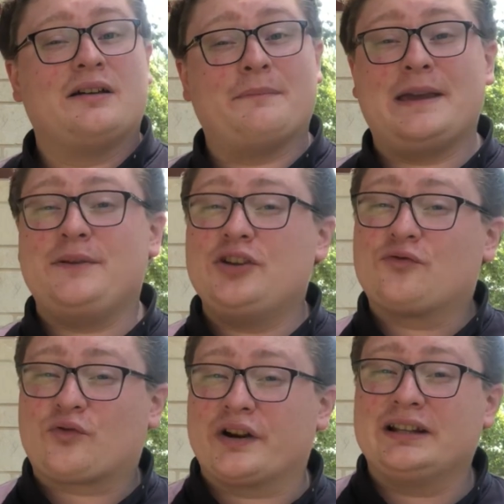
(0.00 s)
maybe you
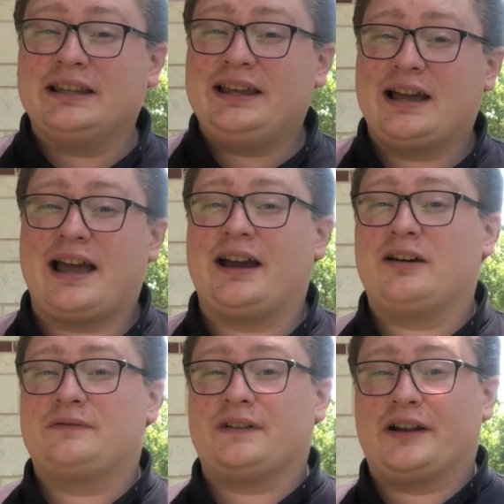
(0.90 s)
really
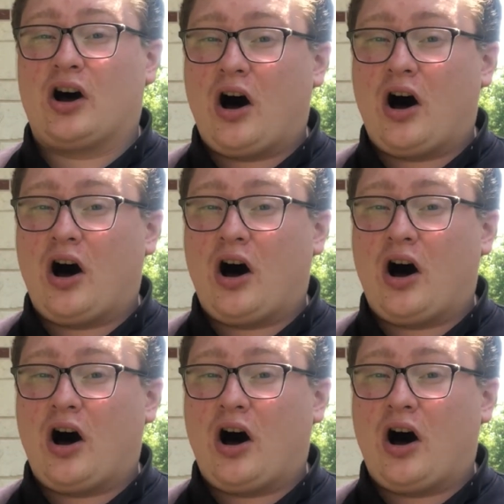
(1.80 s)
have an